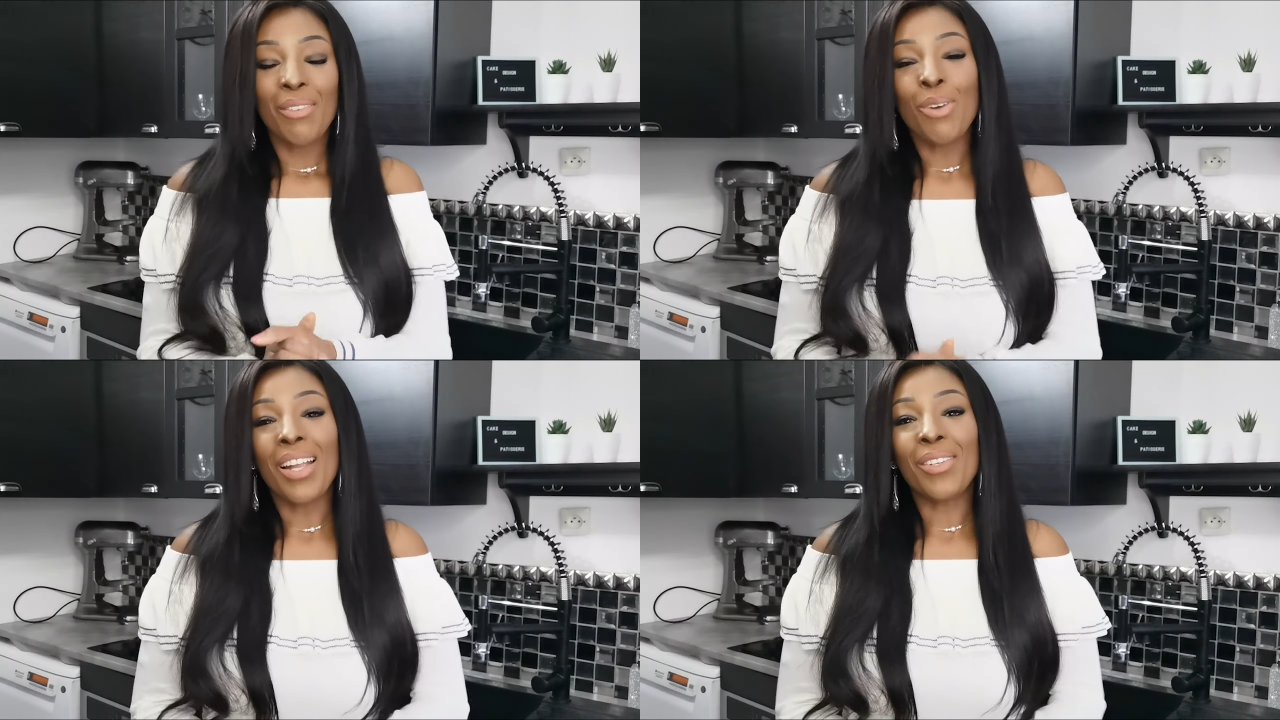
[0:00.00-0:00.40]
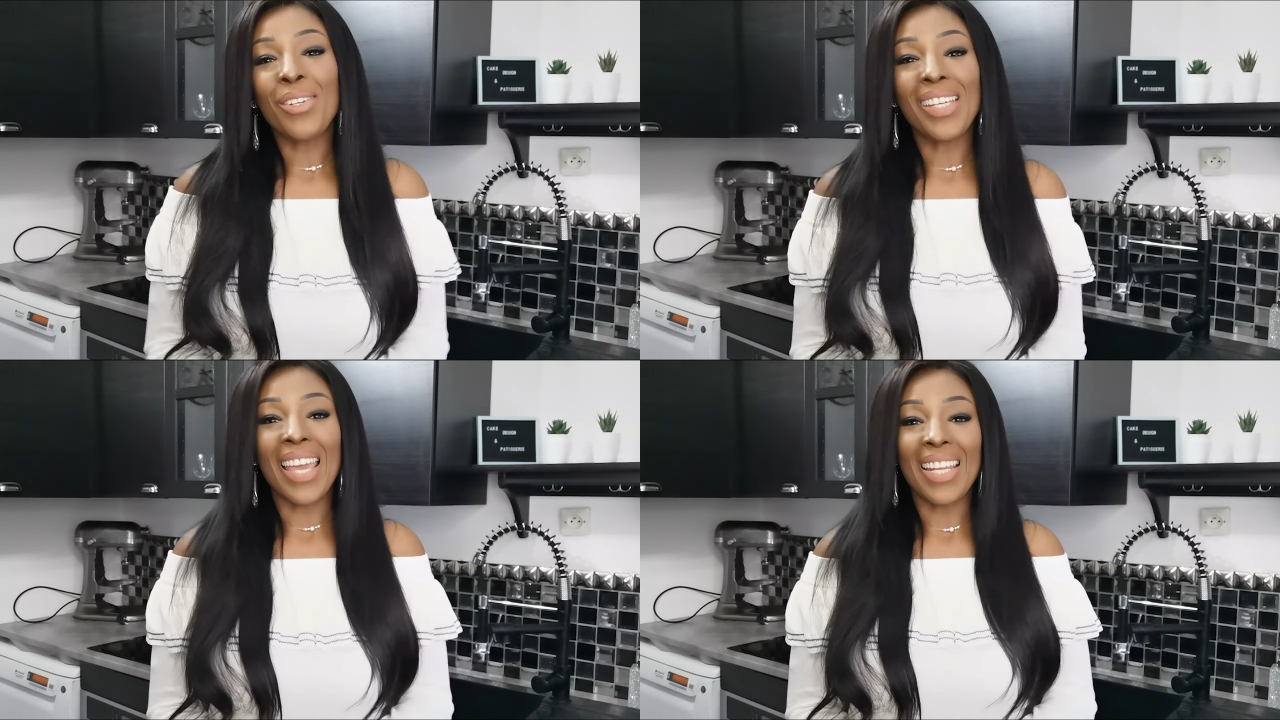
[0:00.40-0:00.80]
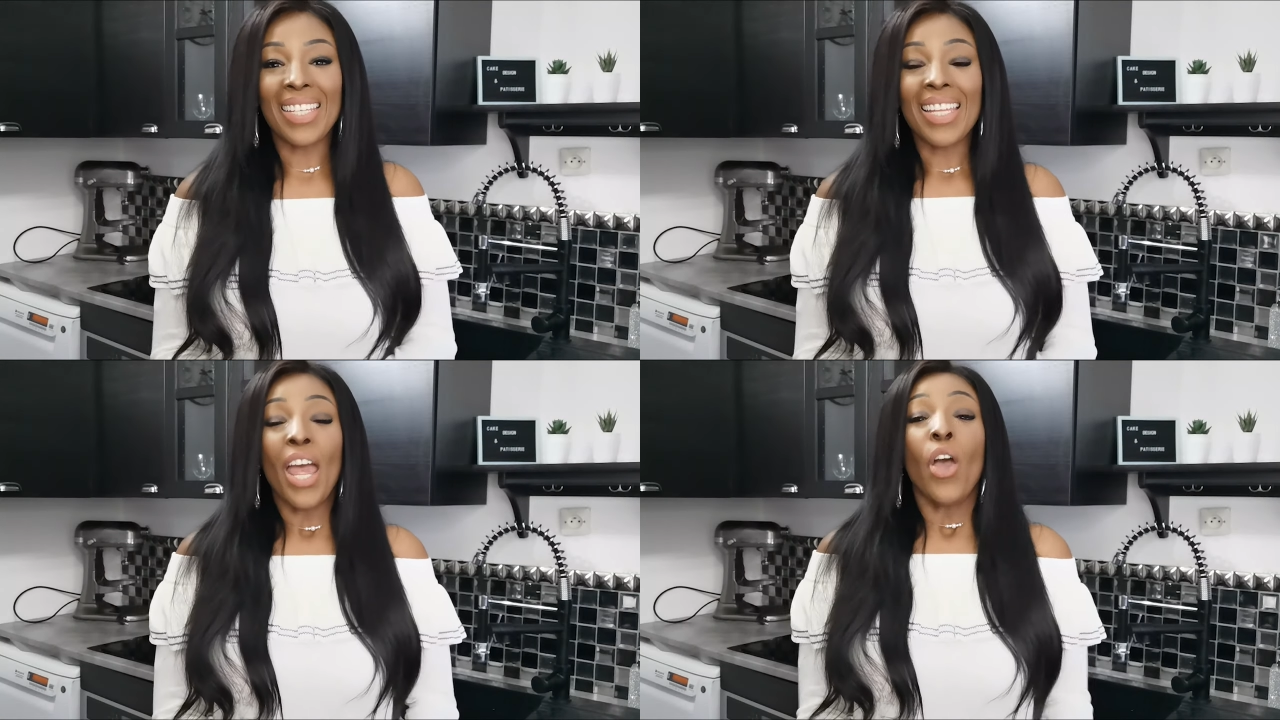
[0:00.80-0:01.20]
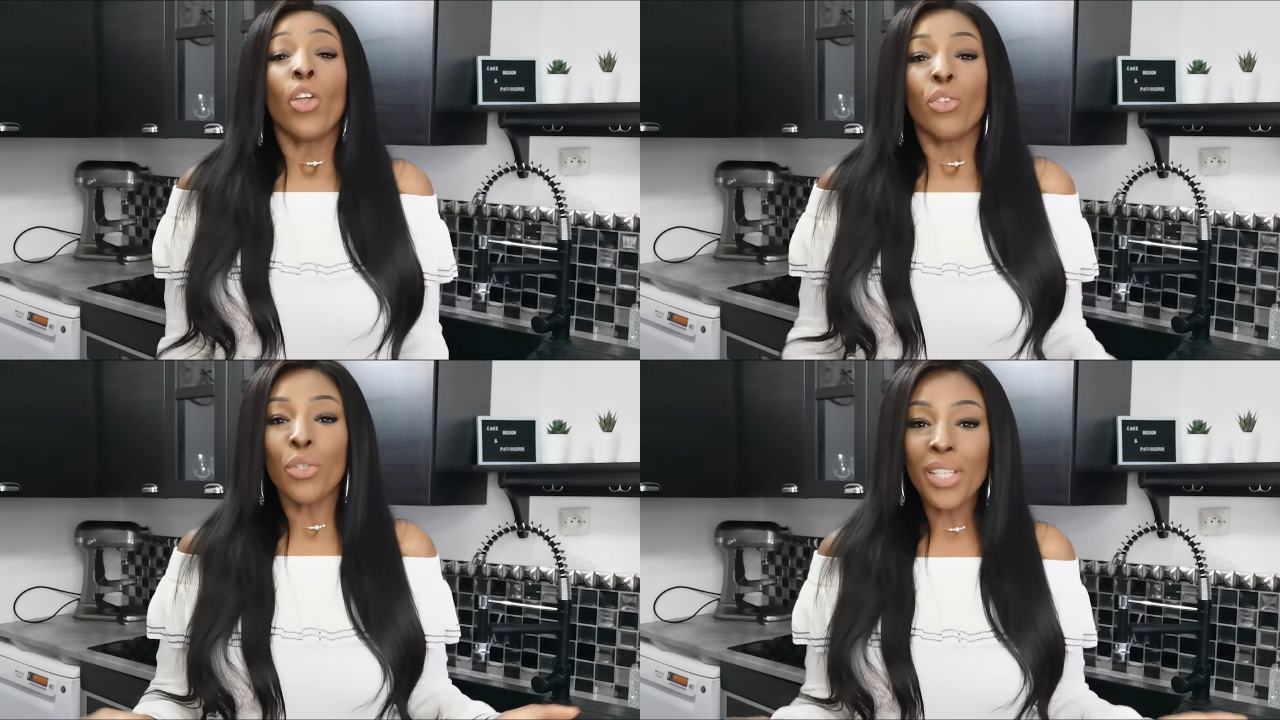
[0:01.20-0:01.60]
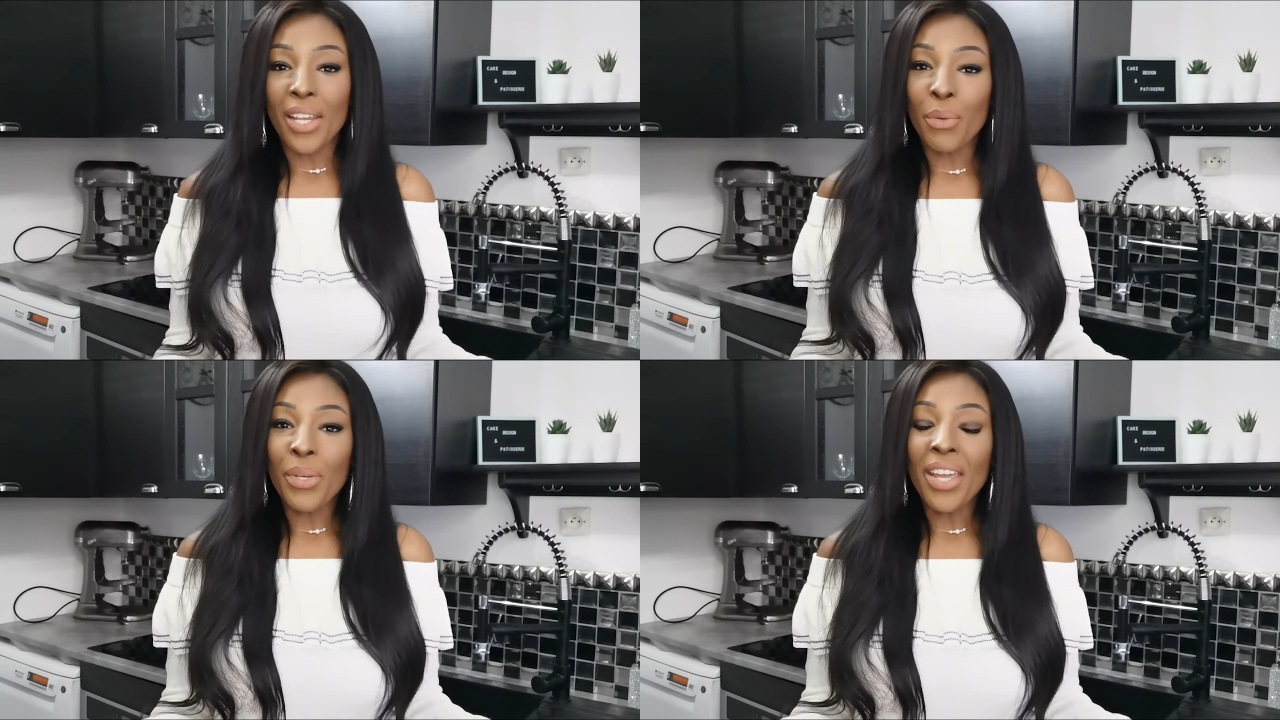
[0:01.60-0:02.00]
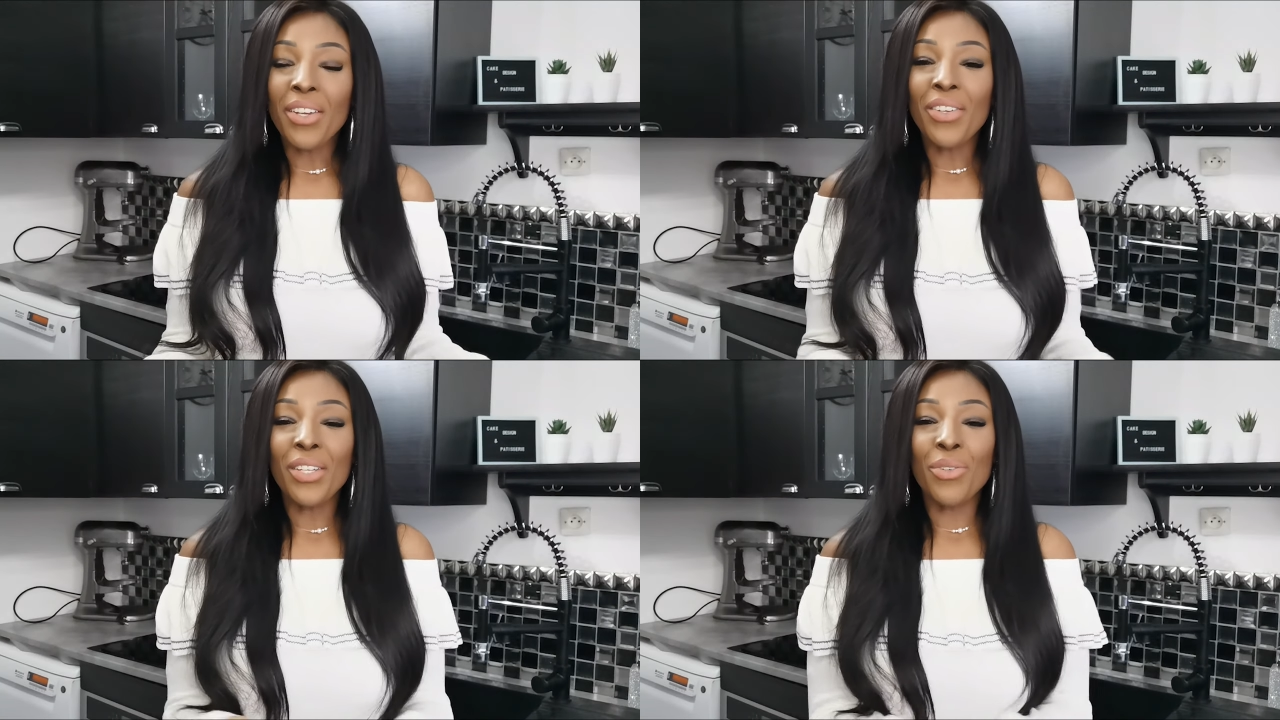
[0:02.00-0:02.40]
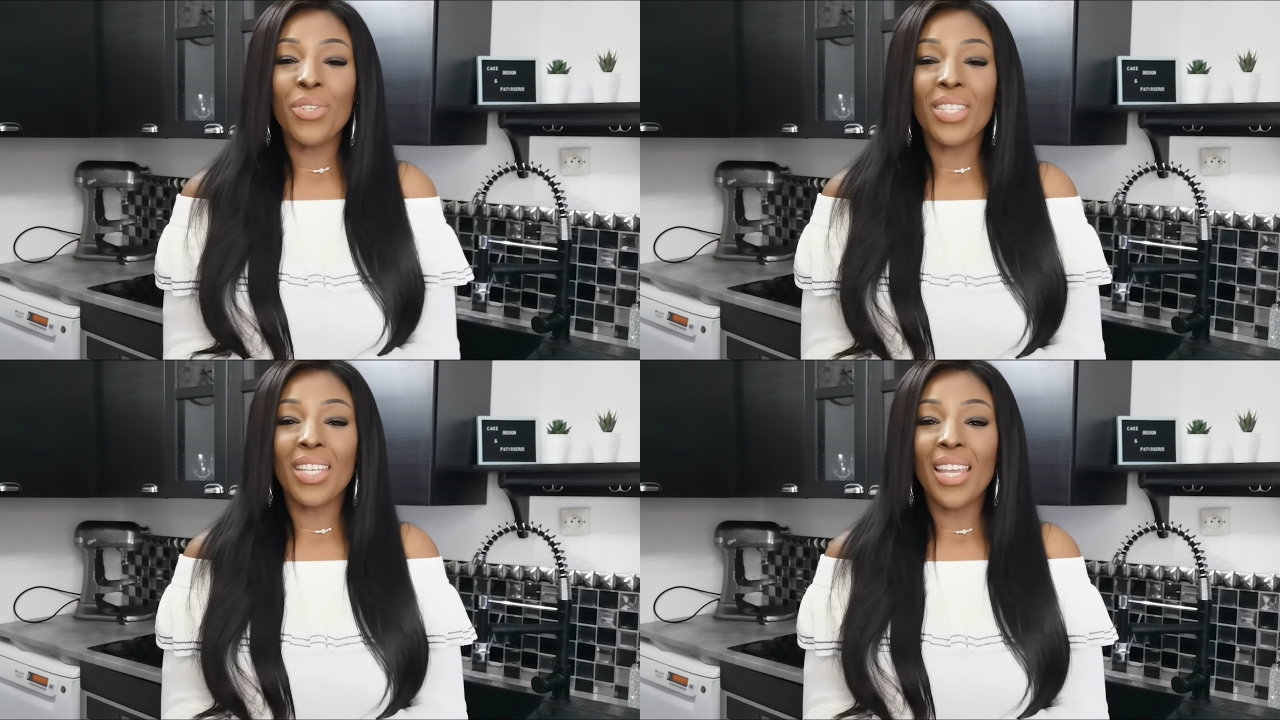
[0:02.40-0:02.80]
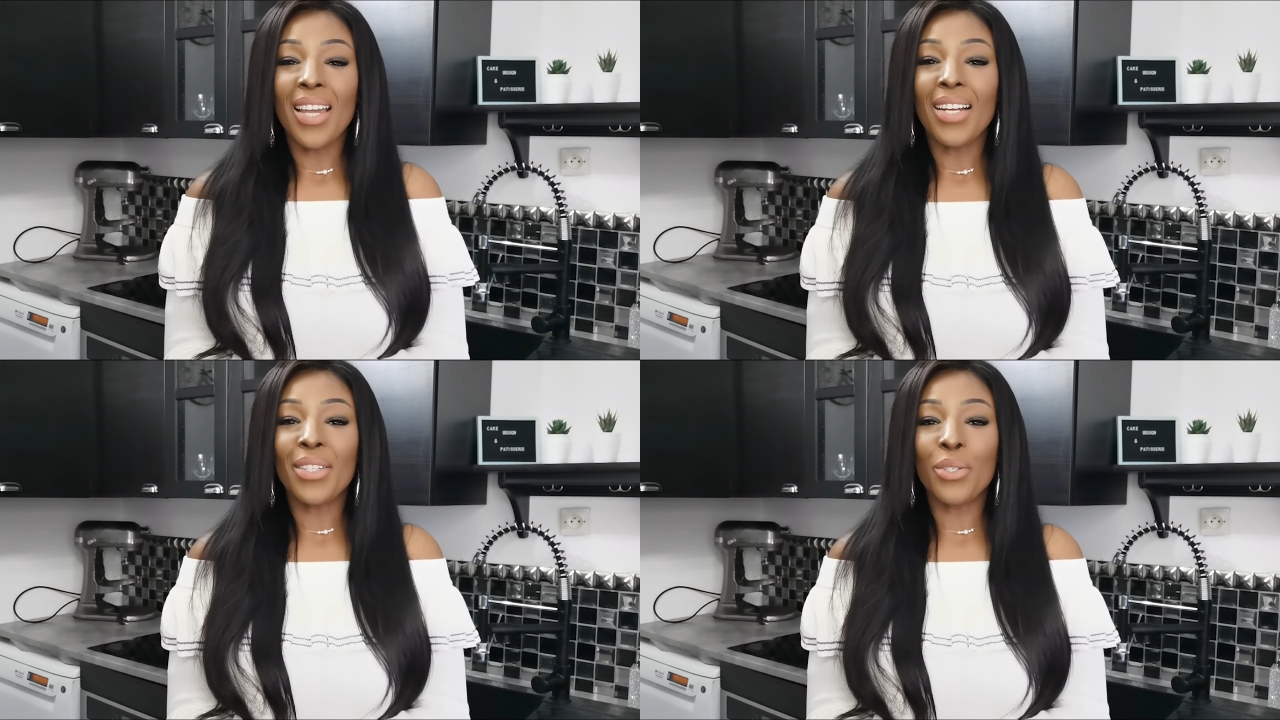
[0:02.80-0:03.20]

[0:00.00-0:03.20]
Well, you get it. Today we are going to see how